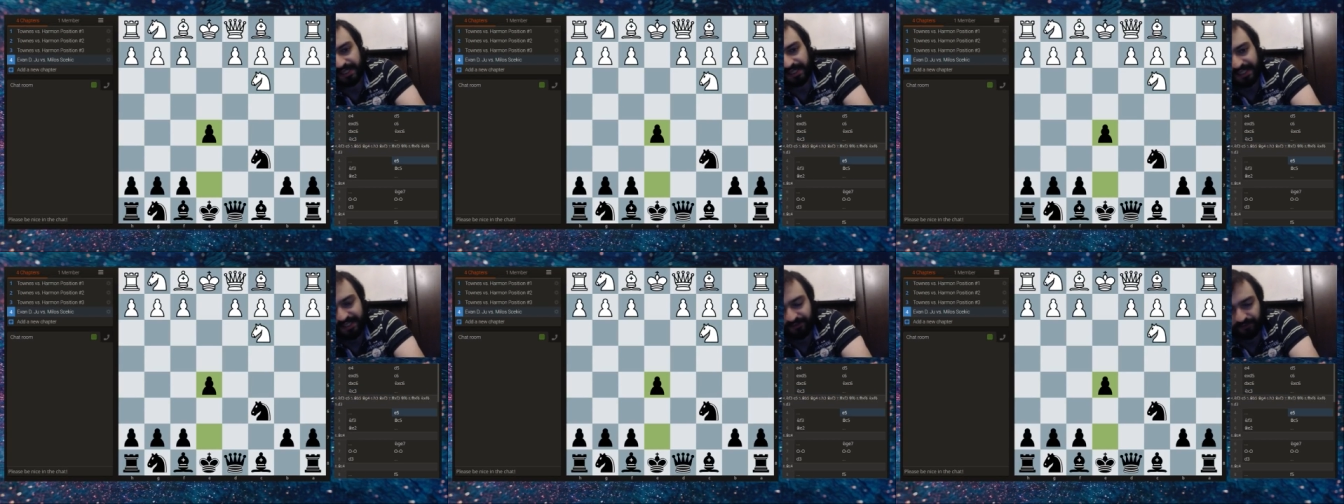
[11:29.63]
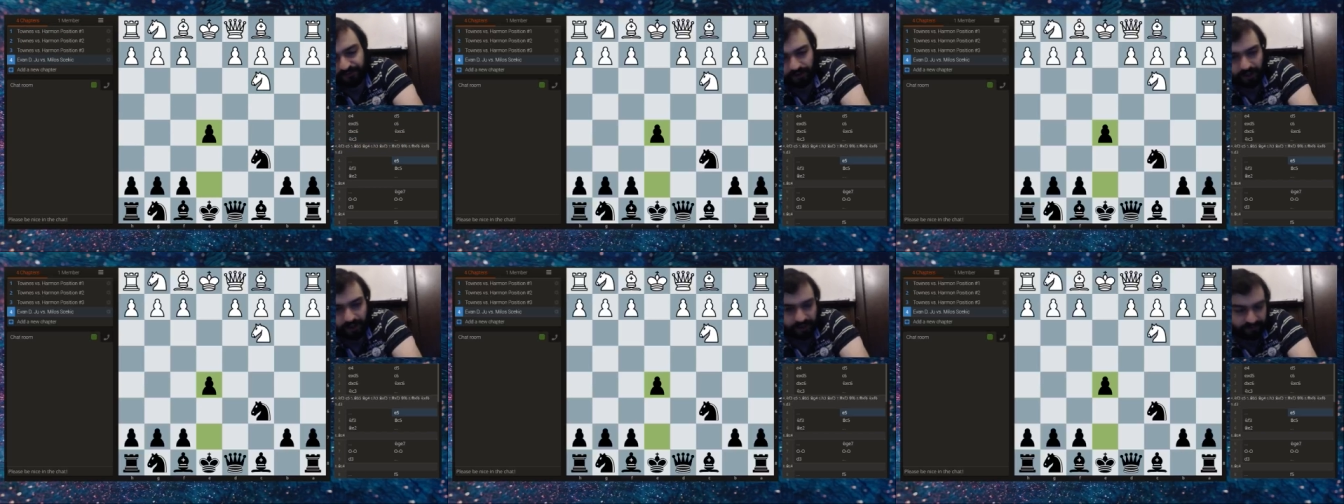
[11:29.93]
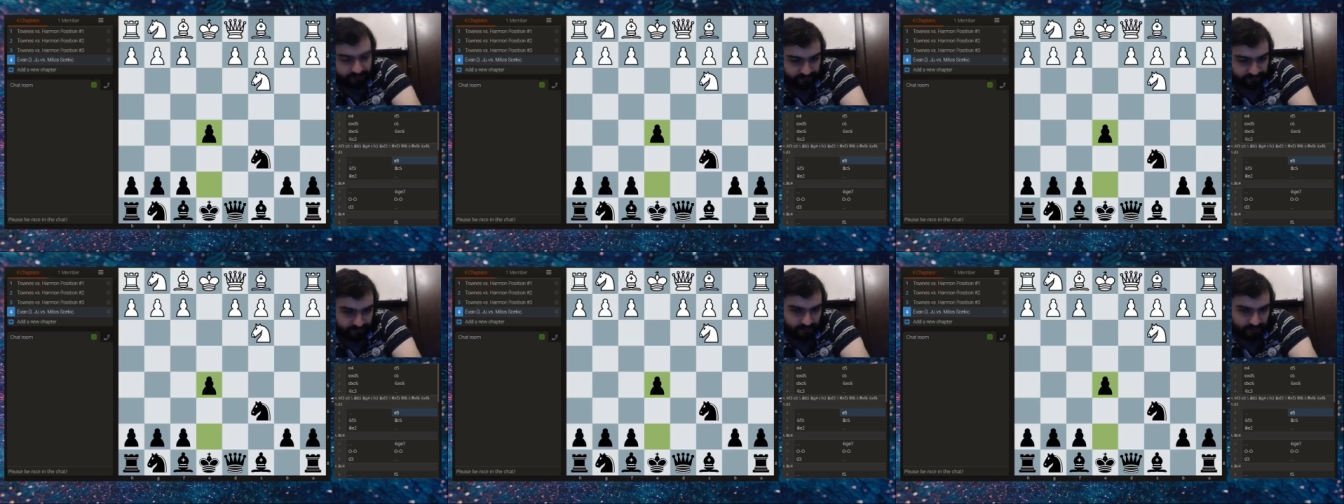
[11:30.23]

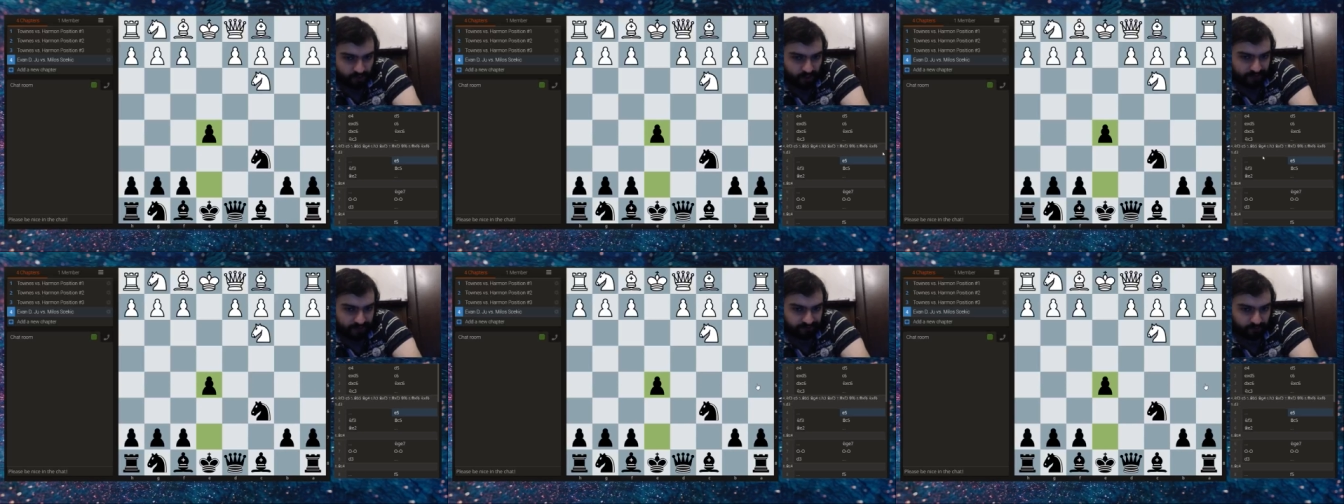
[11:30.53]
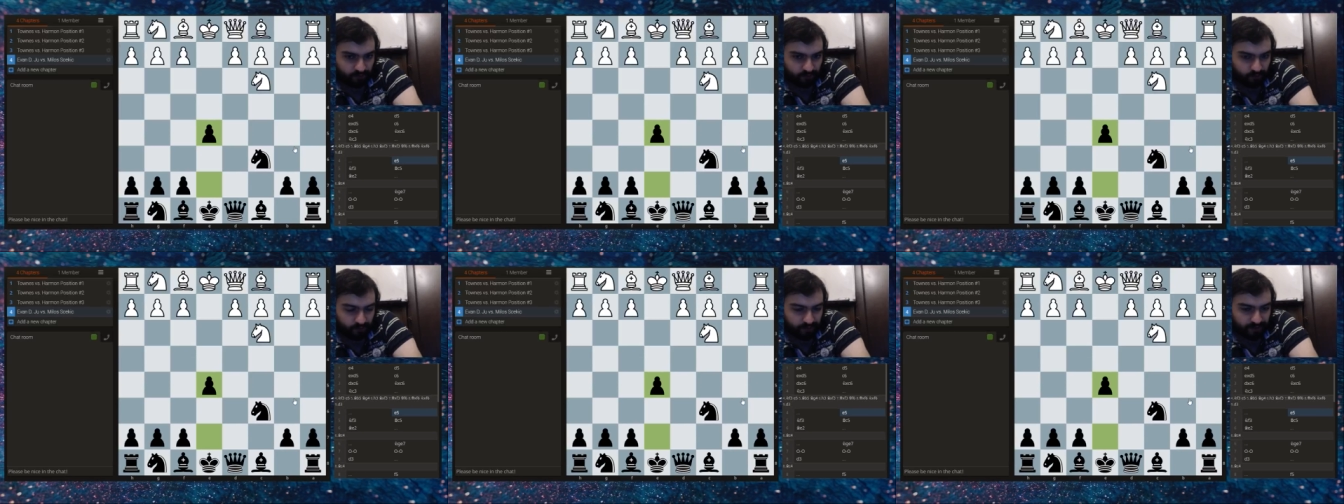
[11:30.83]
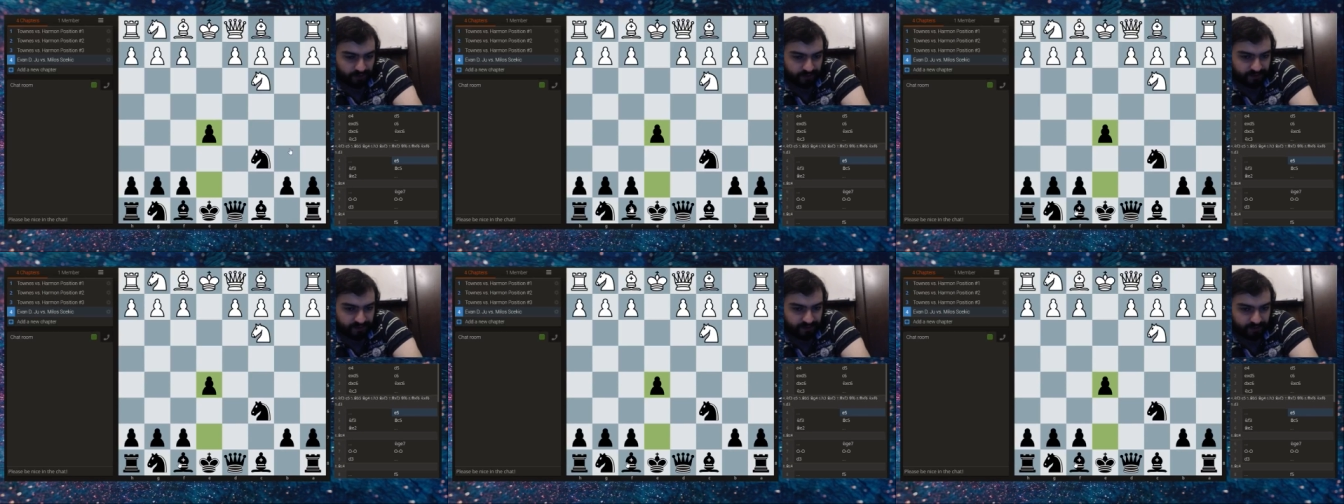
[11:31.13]
e5, you have to do
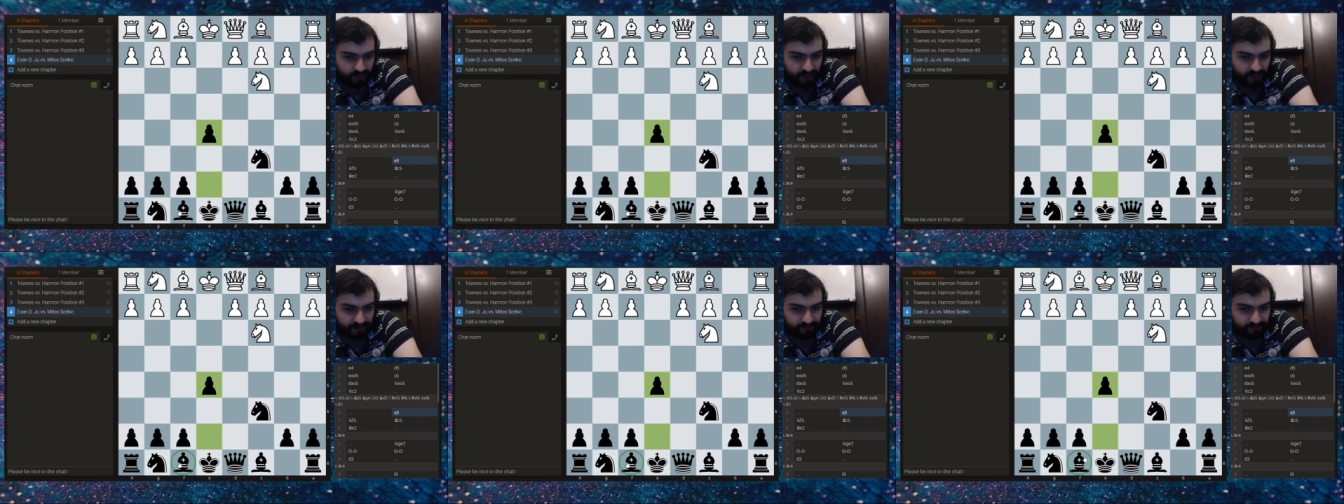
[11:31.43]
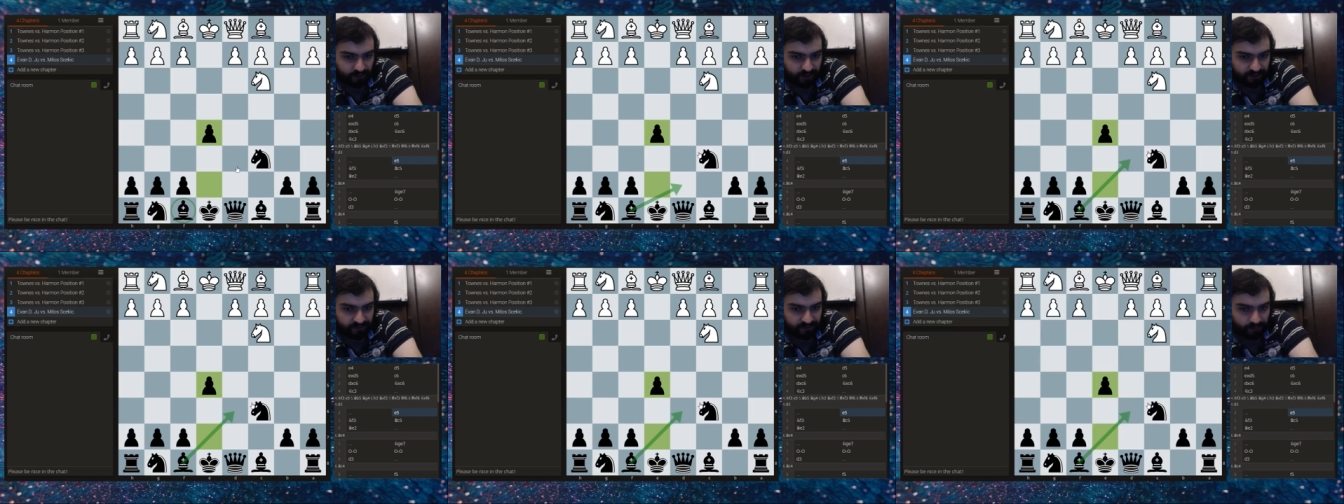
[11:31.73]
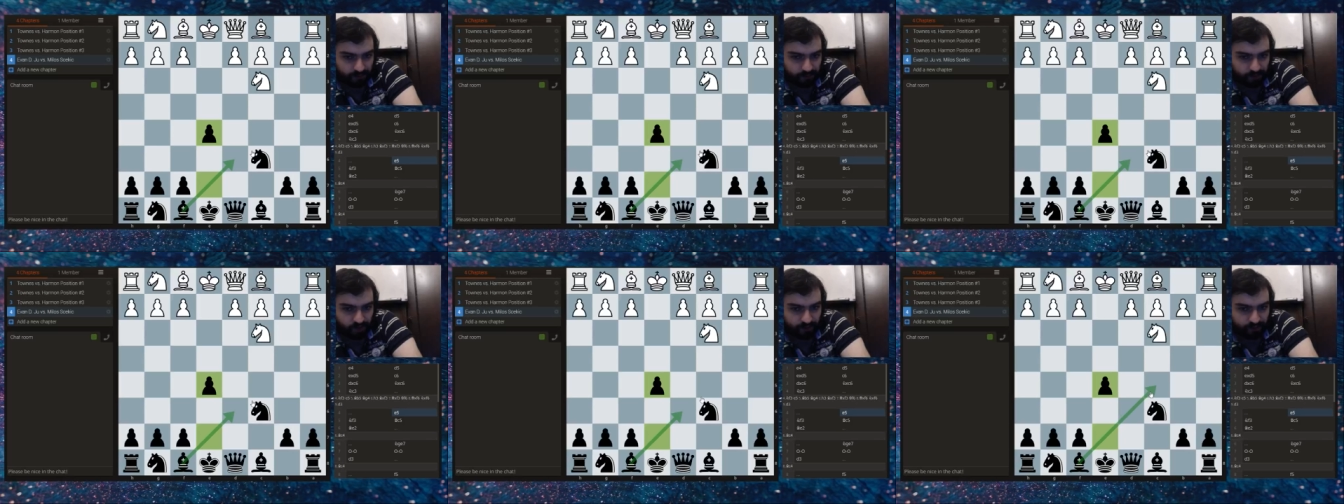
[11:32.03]
this. You have to get
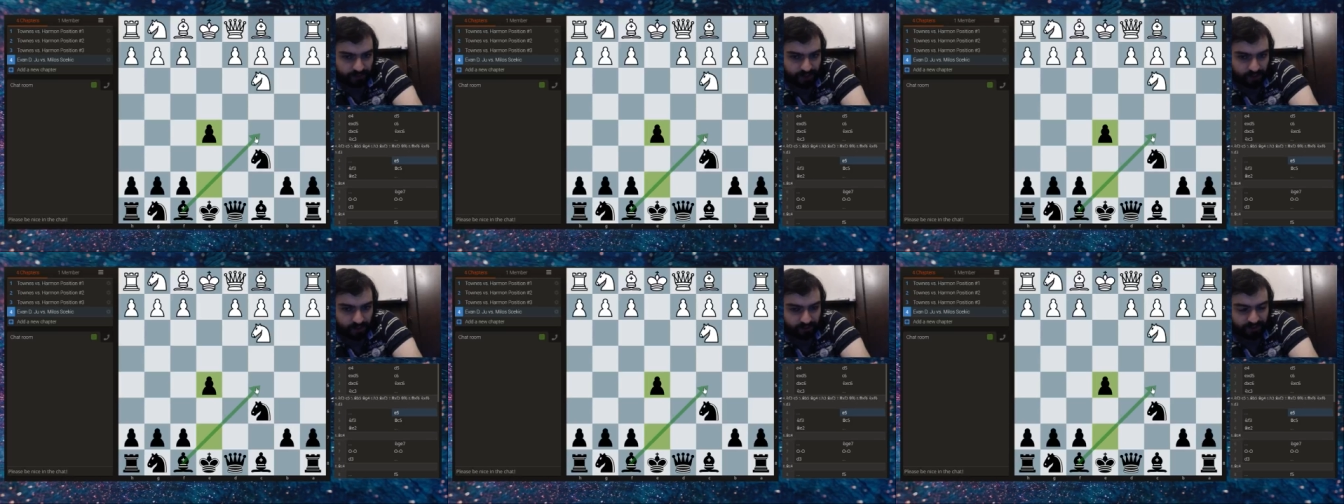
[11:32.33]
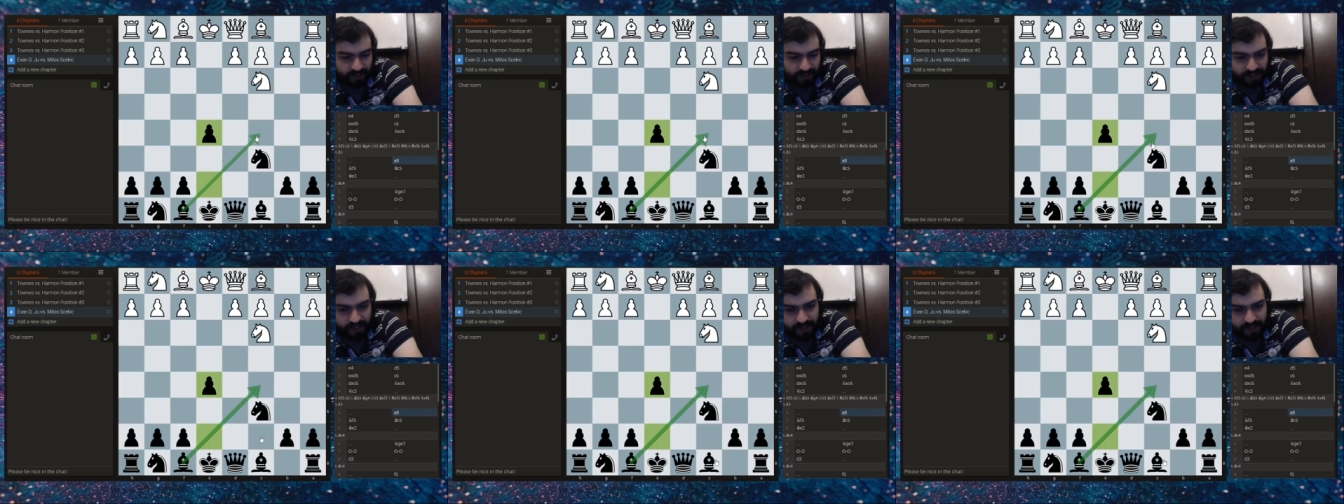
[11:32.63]
your bishop out.